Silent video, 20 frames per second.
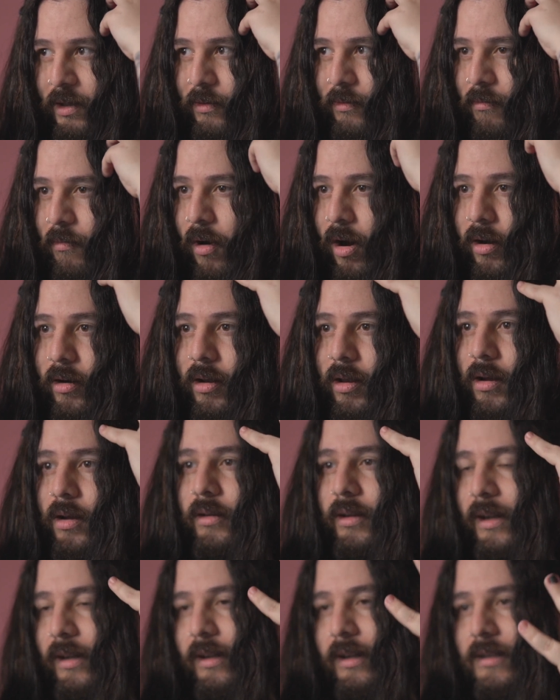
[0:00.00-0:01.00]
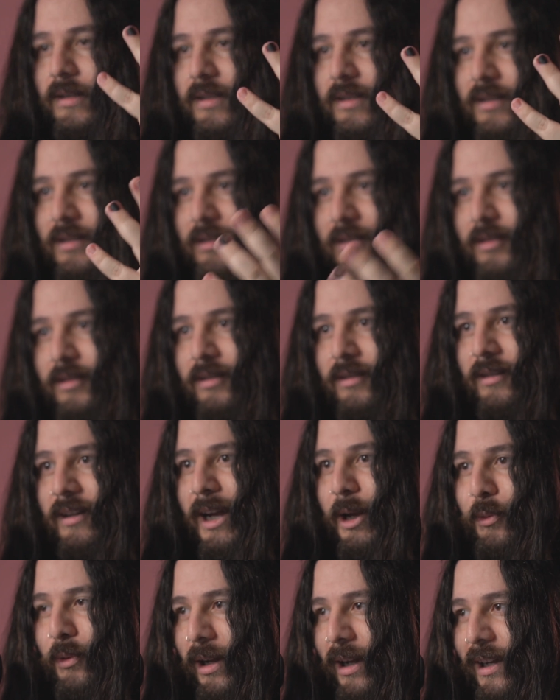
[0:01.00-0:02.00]
monologue, I guess.
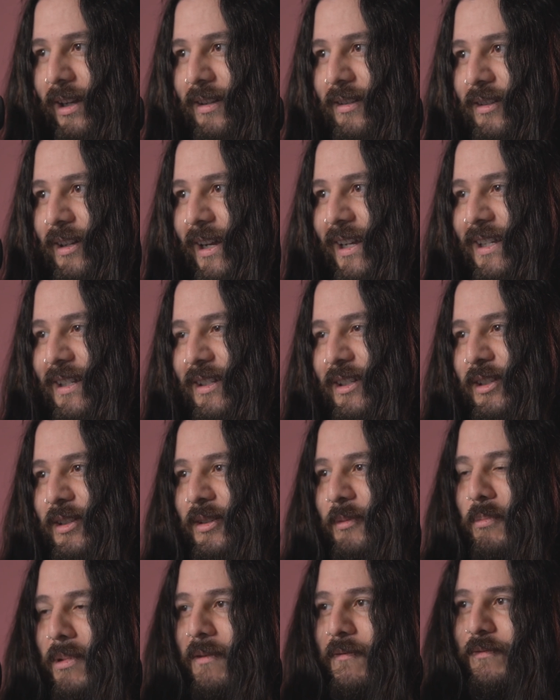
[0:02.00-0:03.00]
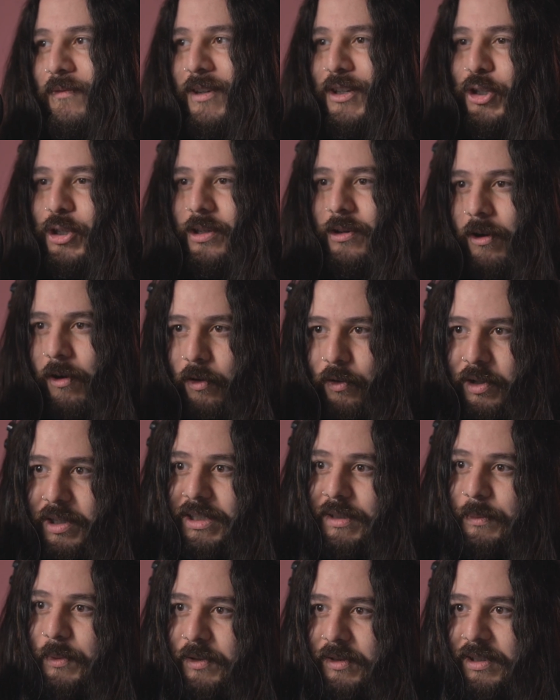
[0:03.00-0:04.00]
I can envision all
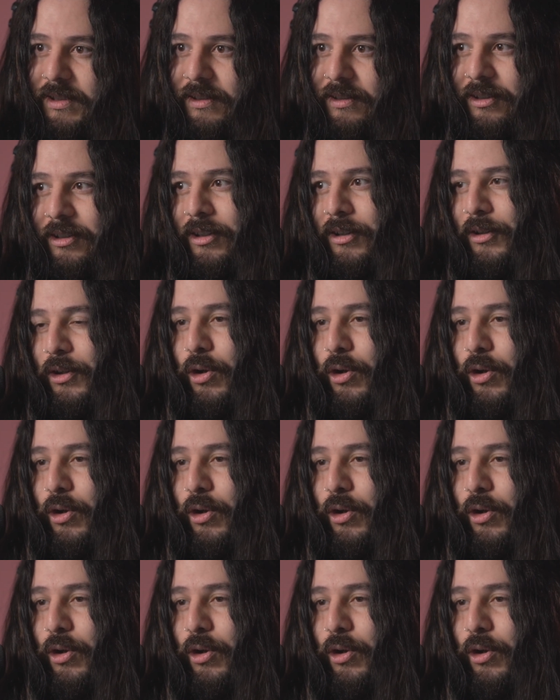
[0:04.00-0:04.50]
this music